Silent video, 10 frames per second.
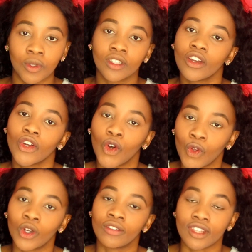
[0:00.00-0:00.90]
Well, not
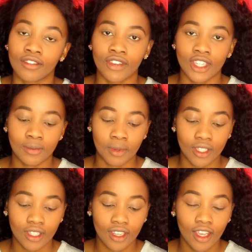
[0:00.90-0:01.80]
all over the face, but